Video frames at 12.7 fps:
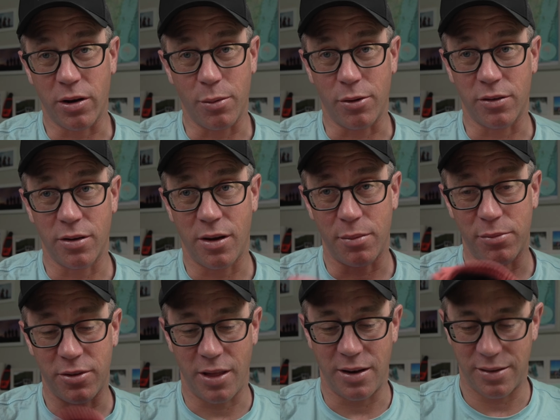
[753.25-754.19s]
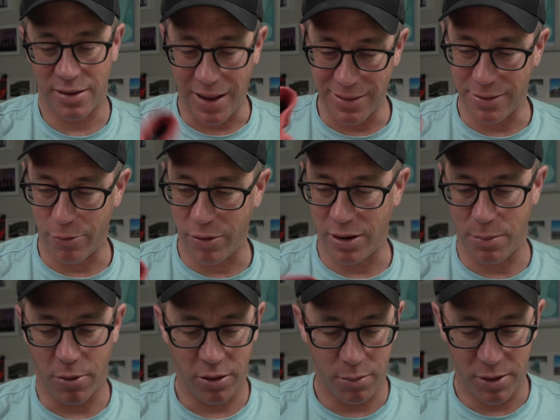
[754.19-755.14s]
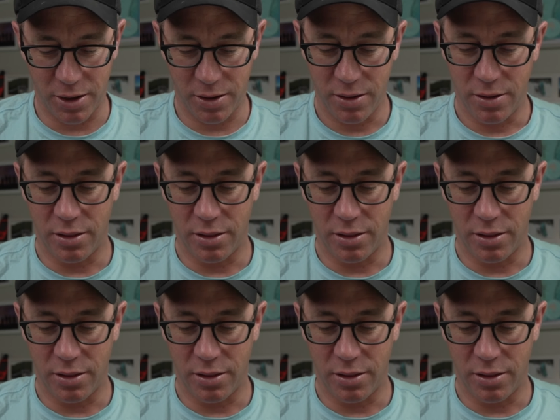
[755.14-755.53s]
them all the time, so that doesn't really bother me.